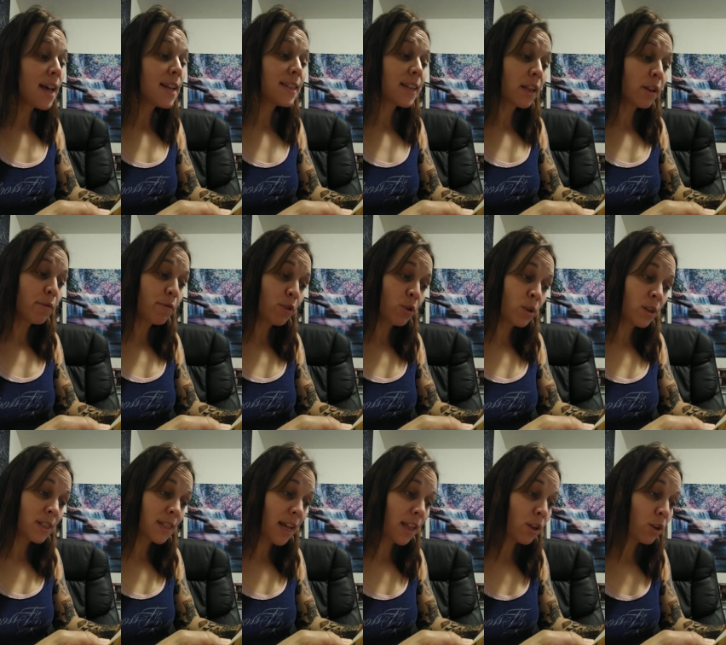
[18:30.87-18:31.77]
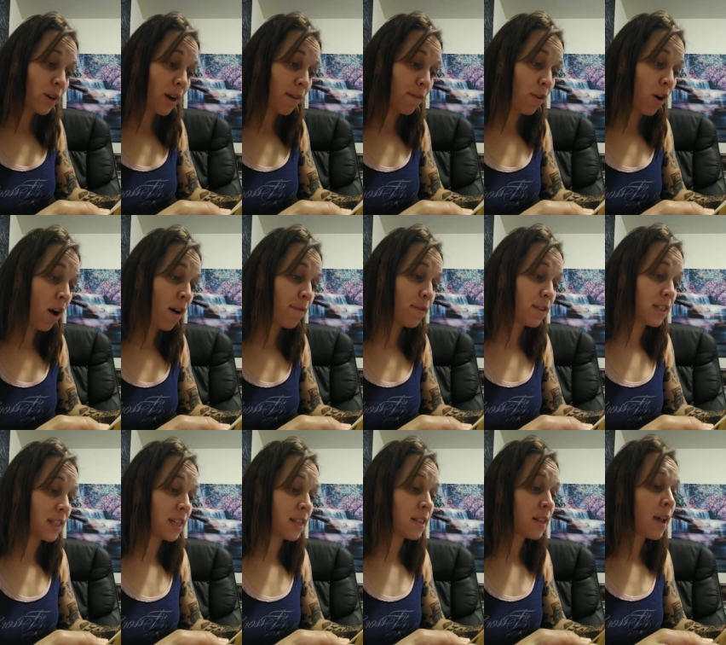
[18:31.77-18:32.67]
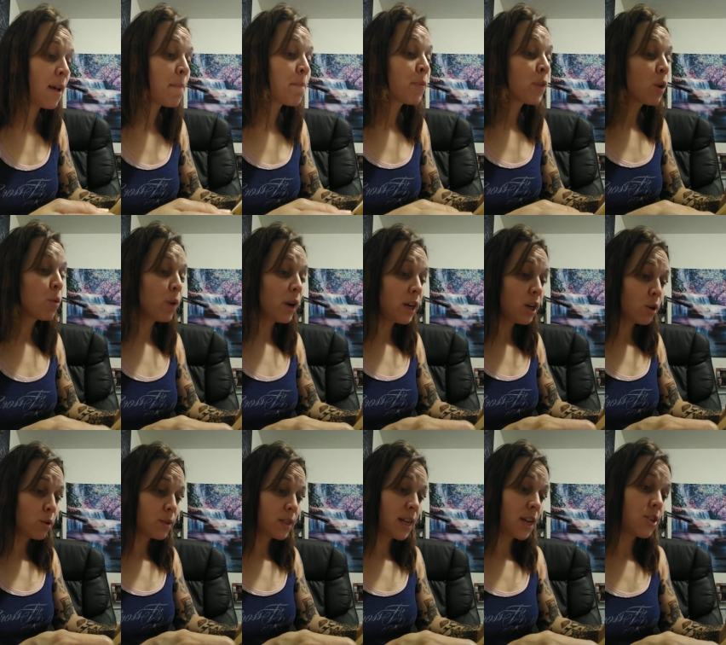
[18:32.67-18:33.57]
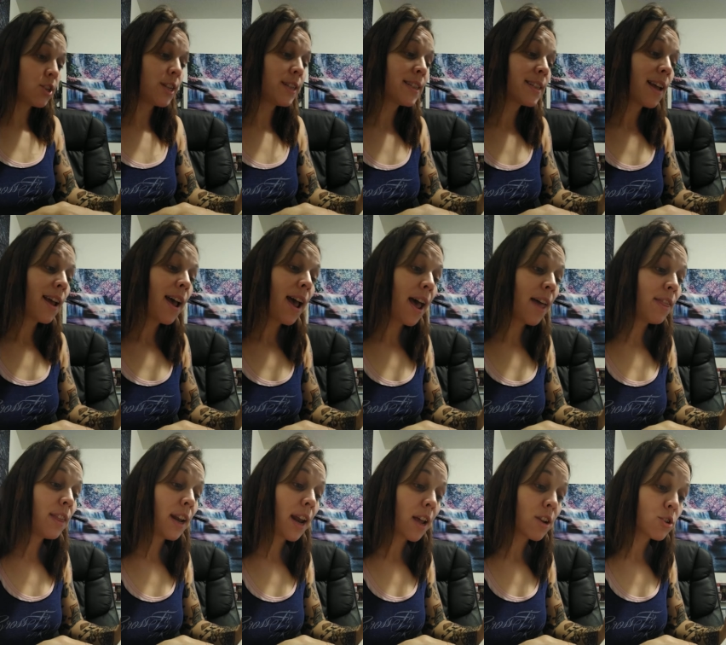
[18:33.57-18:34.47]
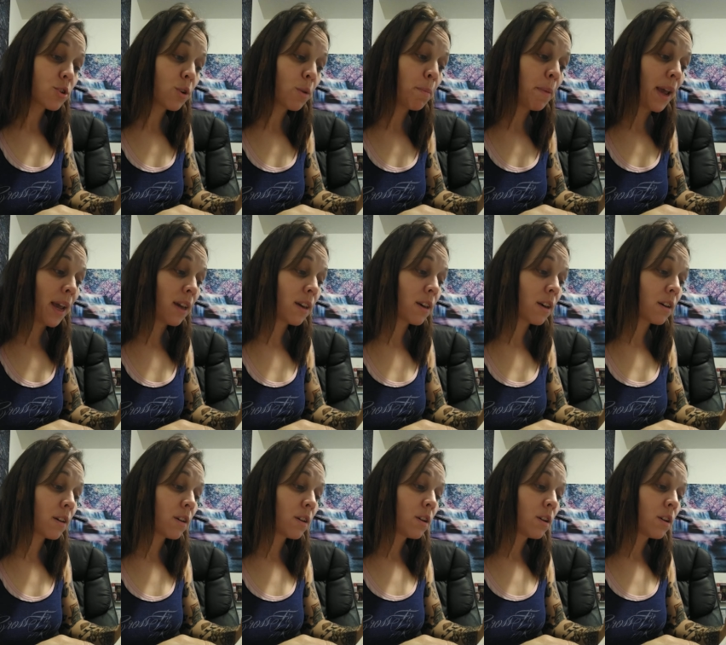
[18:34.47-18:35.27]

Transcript: telephone and telegraph offices radio stations, and the National Bank.